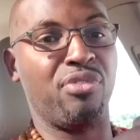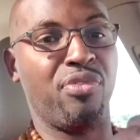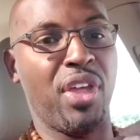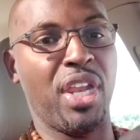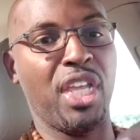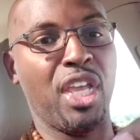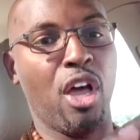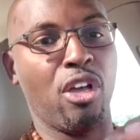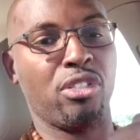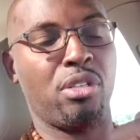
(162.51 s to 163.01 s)

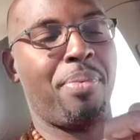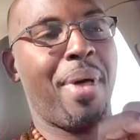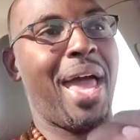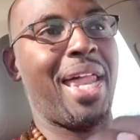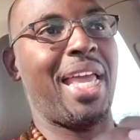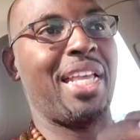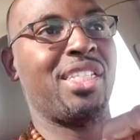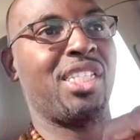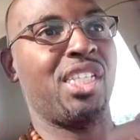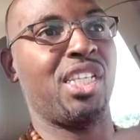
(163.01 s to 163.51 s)
videos about
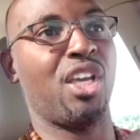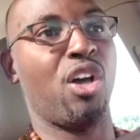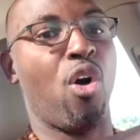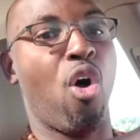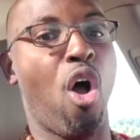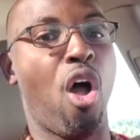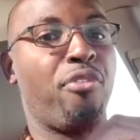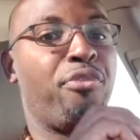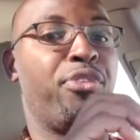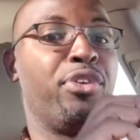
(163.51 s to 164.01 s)
SEO
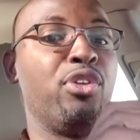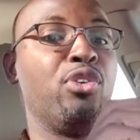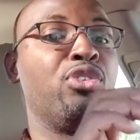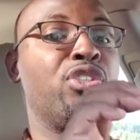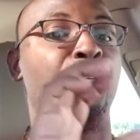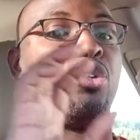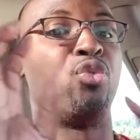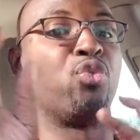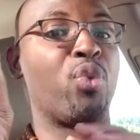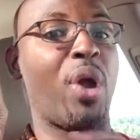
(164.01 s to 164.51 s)
aren't for you
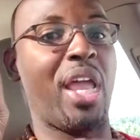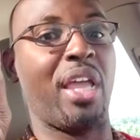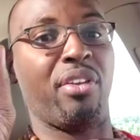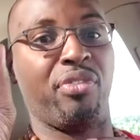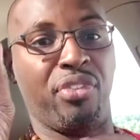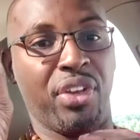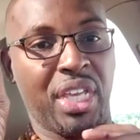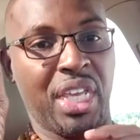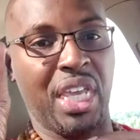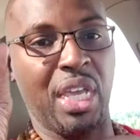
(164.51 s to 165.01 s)
to rank
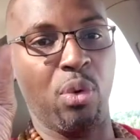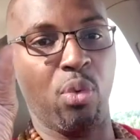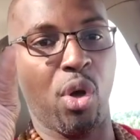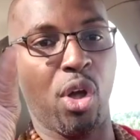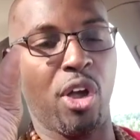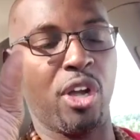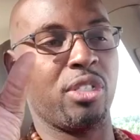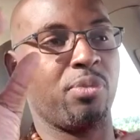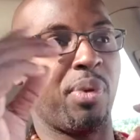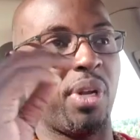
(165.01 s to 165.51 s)
for keywords,